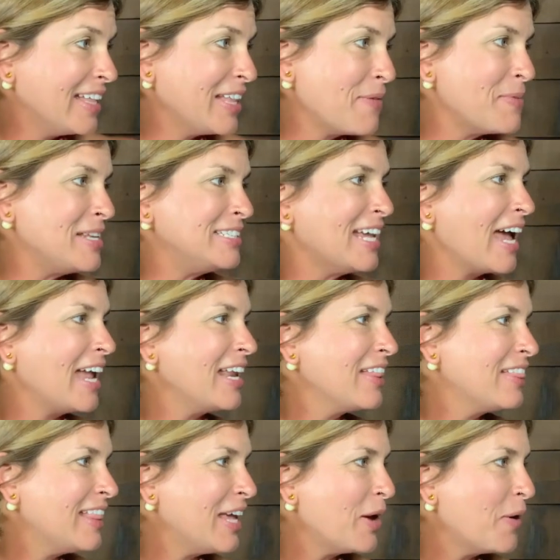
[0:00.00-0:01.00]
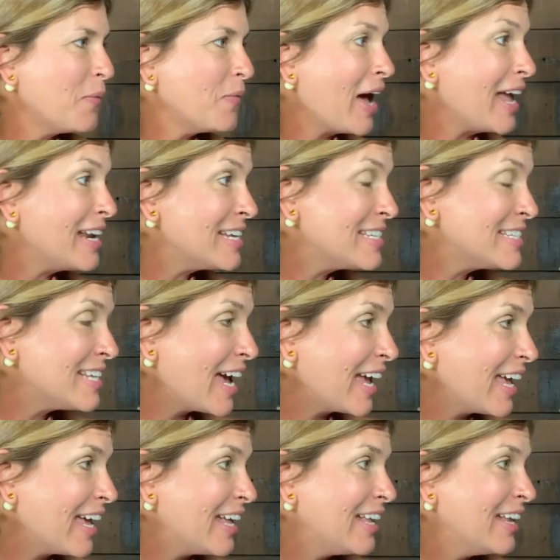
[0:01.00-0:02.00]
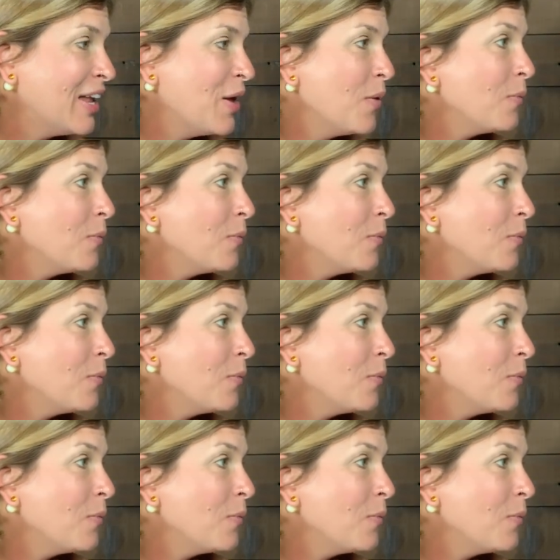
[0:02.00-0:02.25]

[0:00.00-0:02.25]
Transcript: Clementine and Theo, wait a second.